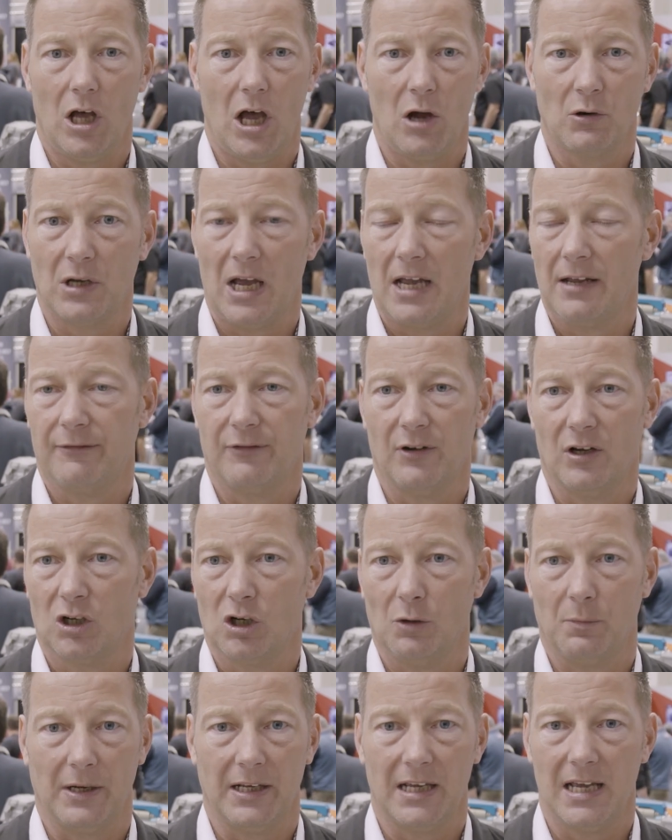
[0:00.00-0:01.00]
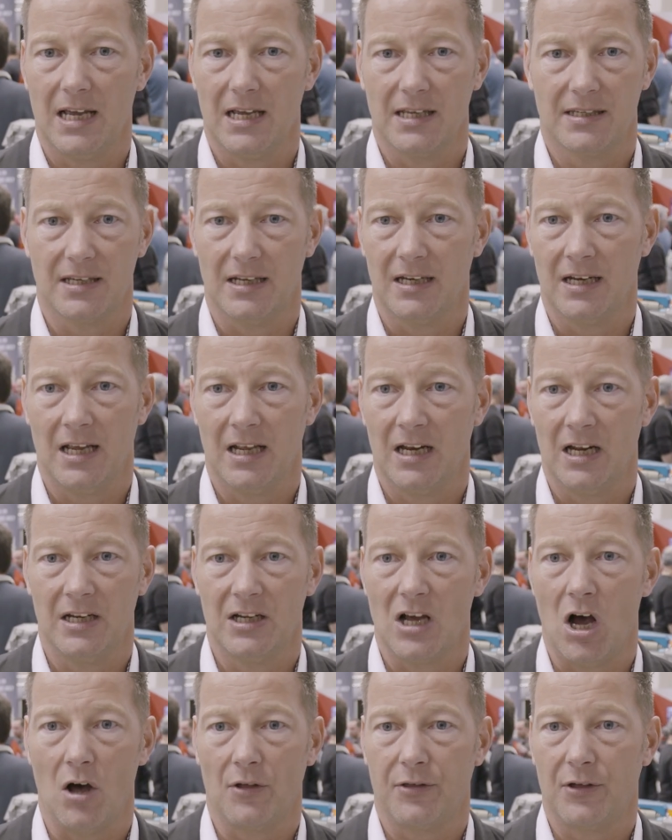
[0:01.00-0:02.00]
okay for a couple of years in, in
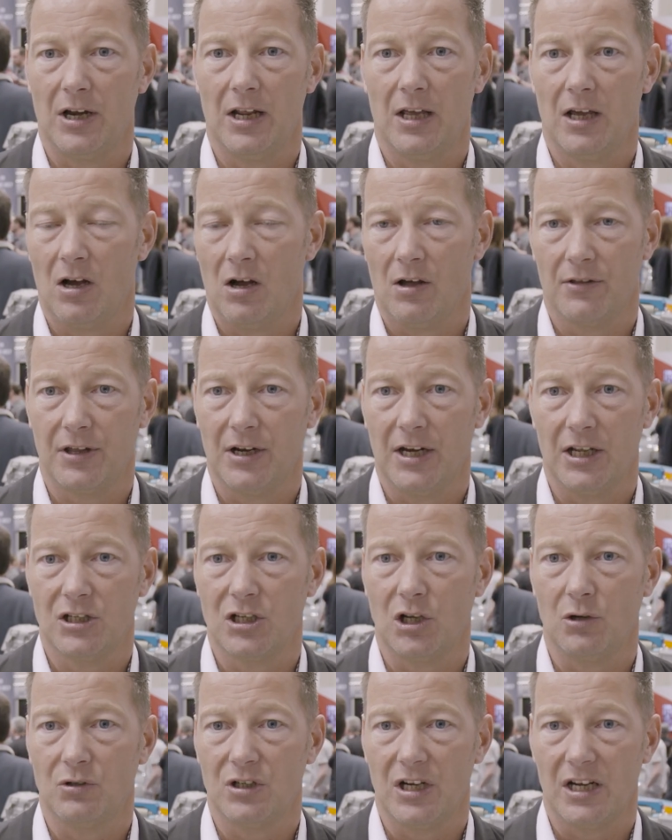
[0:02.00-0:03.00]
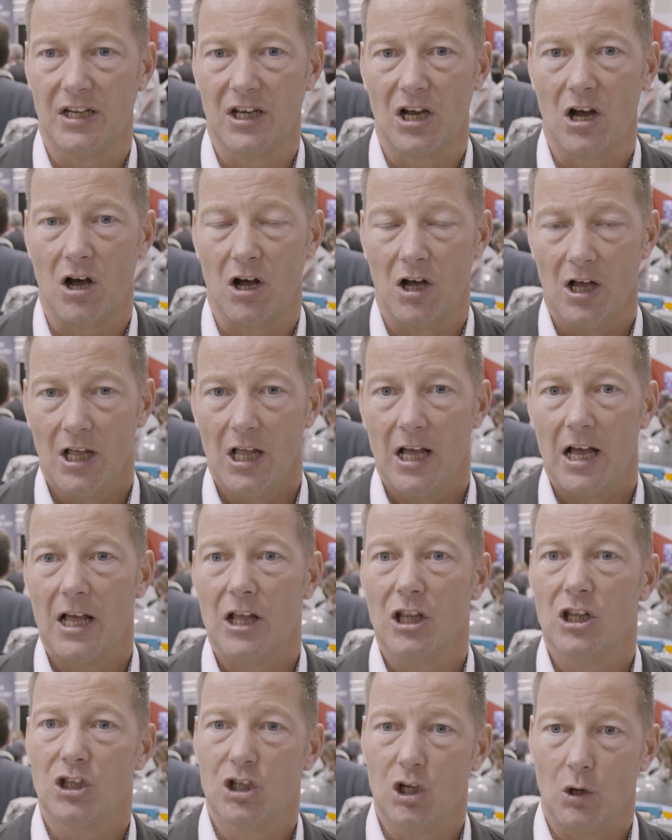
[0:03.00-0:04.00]
an R30, R32 GTR
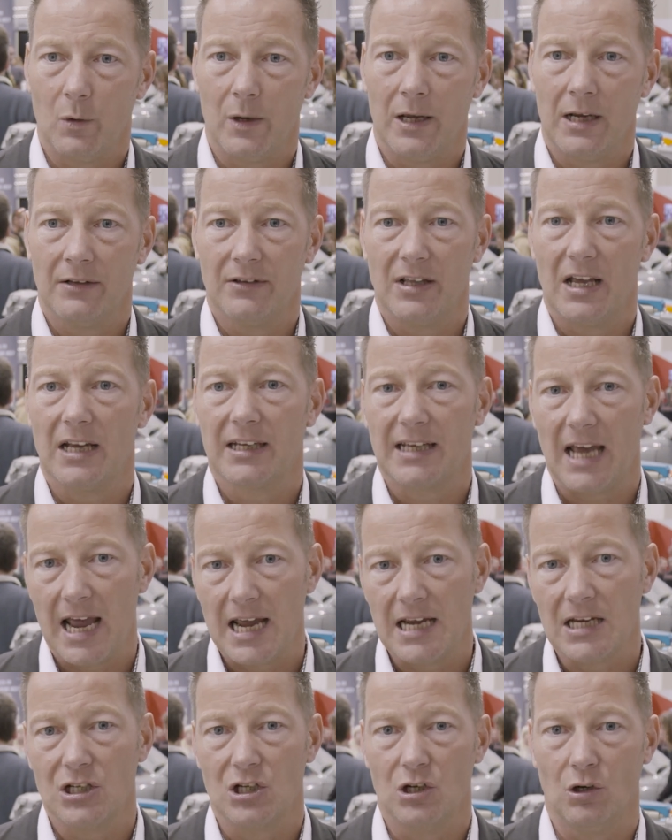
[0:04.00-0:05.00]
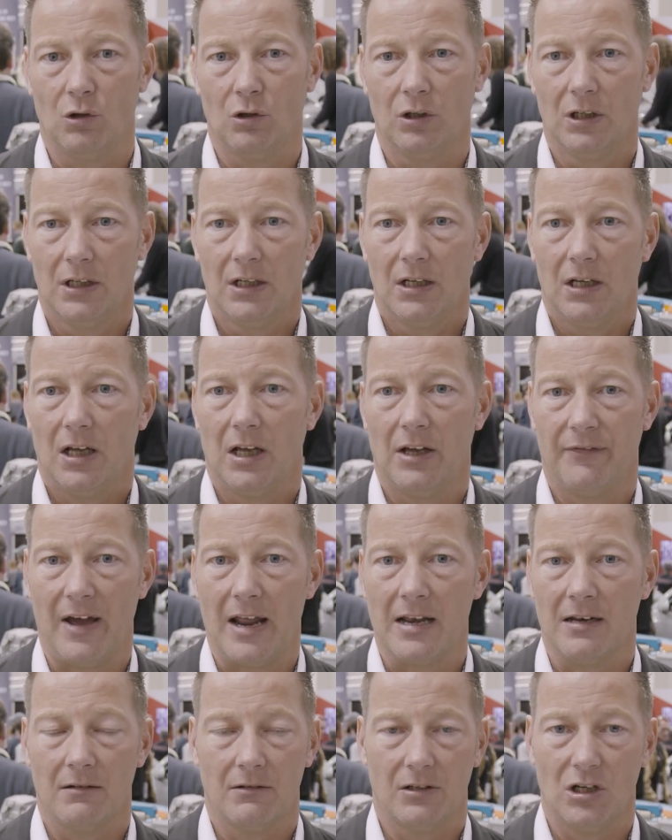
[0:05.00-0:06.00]
doing the occasional
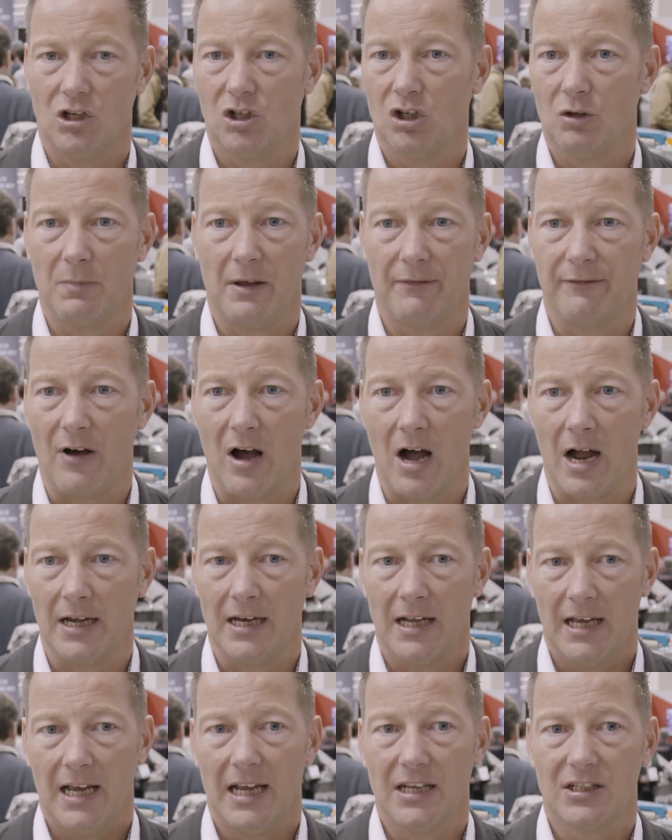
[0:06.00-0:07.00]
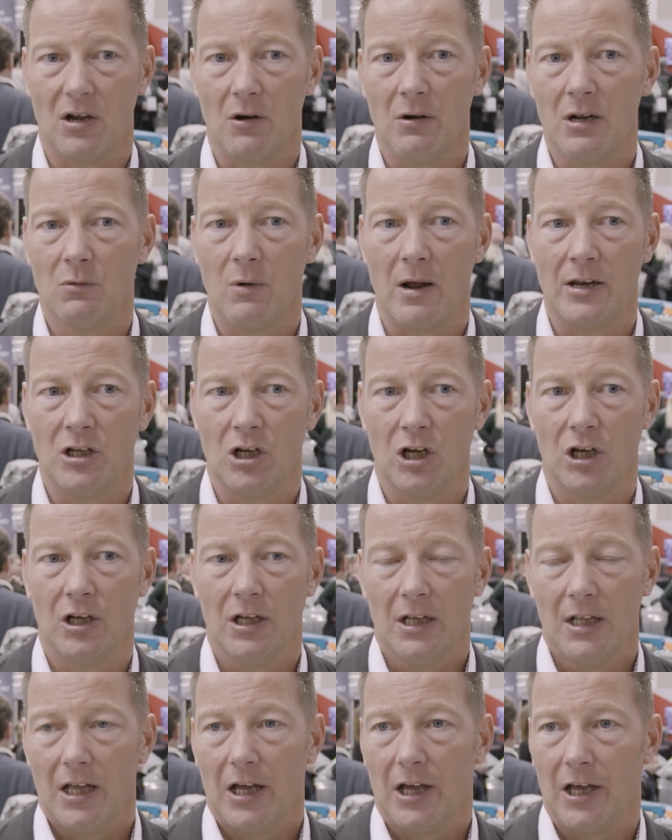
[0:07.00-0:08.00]
event, you should be fine. It's only when you're
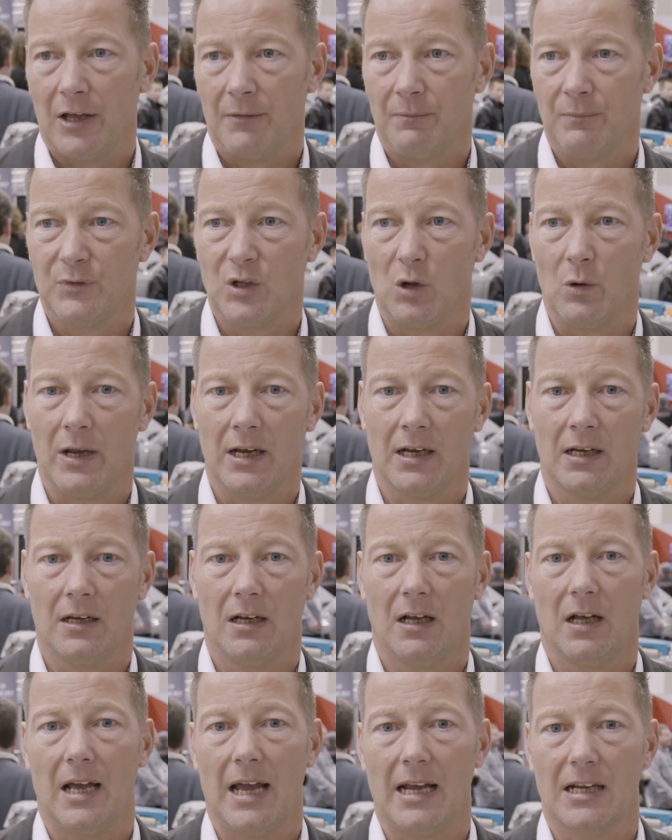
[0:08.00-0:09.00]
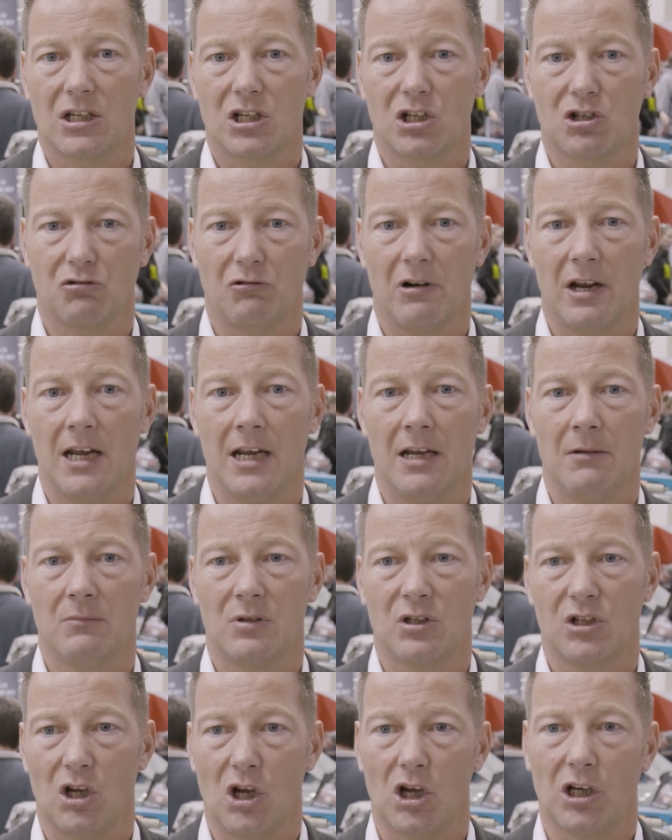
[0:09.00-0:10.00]
um, doing extreme
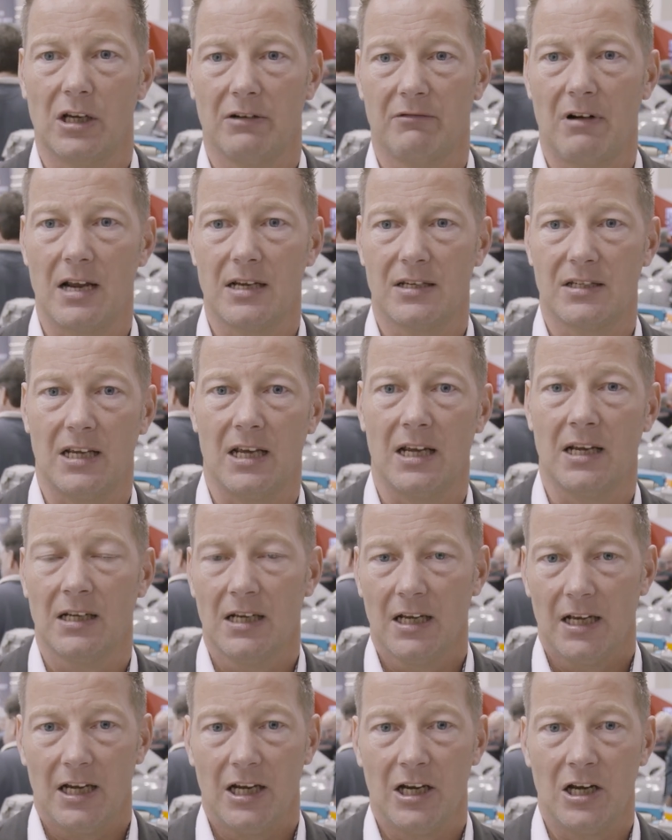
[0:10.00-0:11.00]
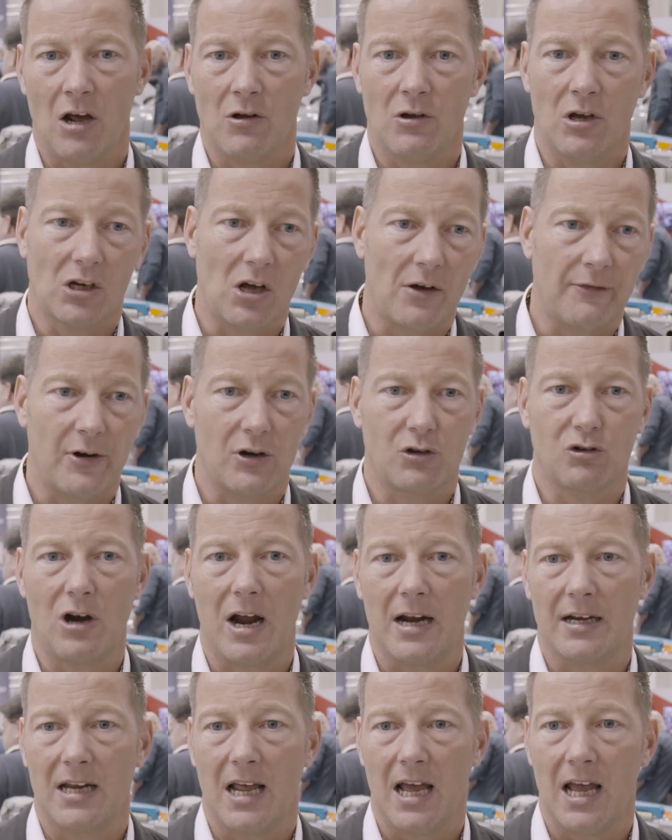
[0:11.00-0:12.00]
circuit racing, you know, you go for a
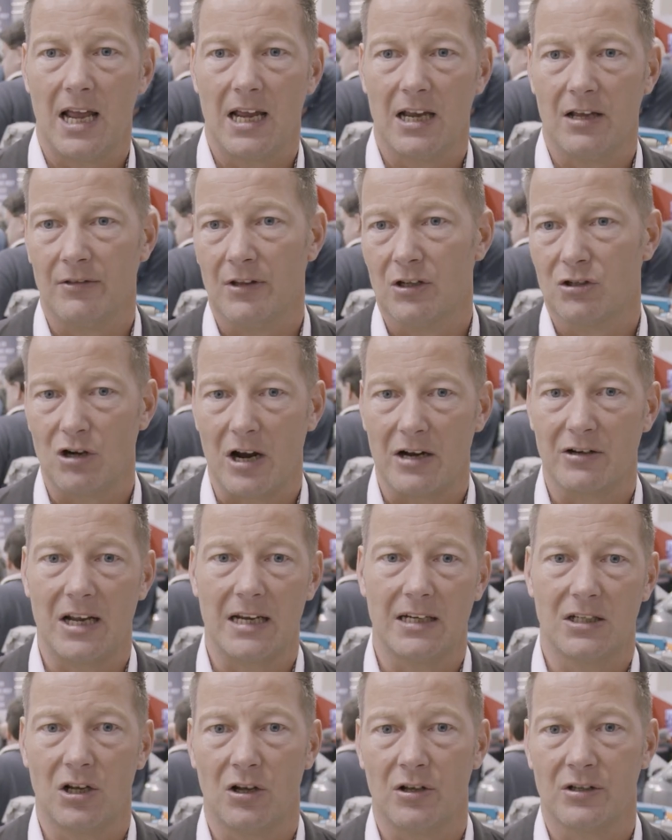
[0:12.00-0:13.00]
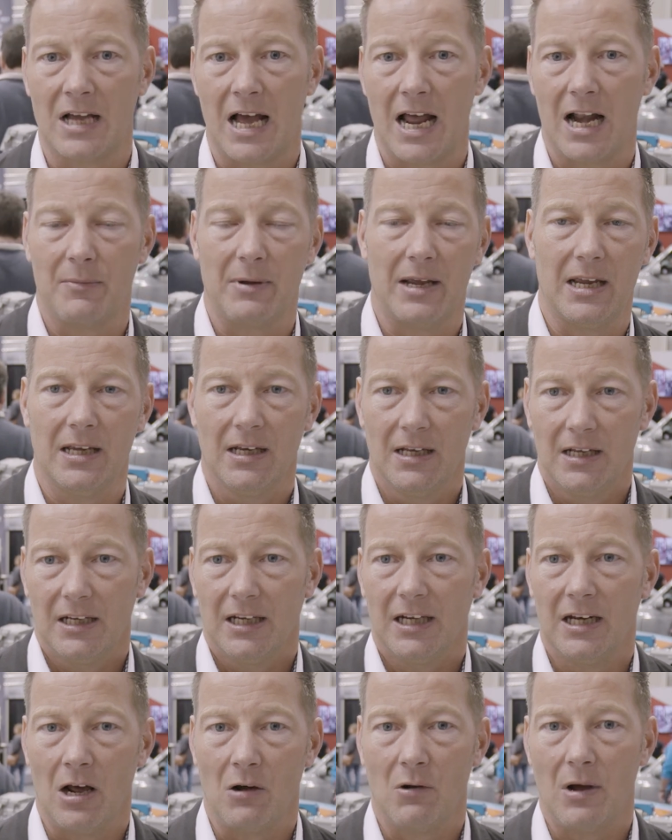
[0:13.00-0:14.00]
track day and the track day turns out to be,
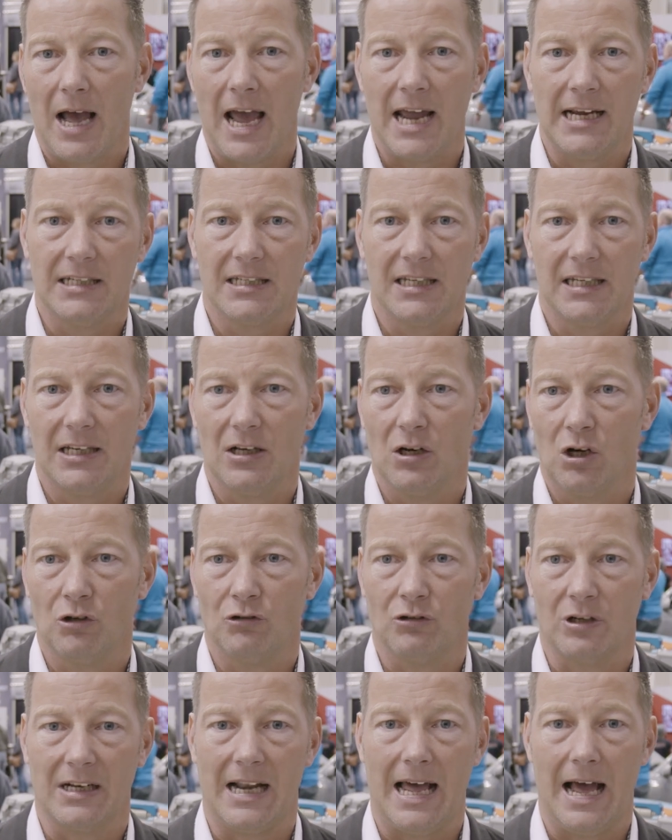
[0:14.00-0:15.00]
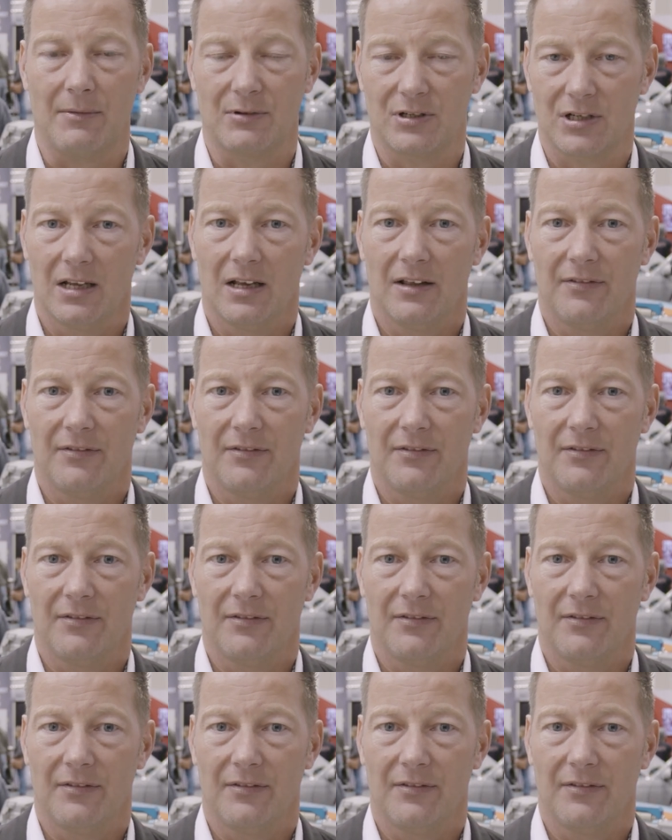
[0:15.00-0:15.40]
you know, 80, 100 laps.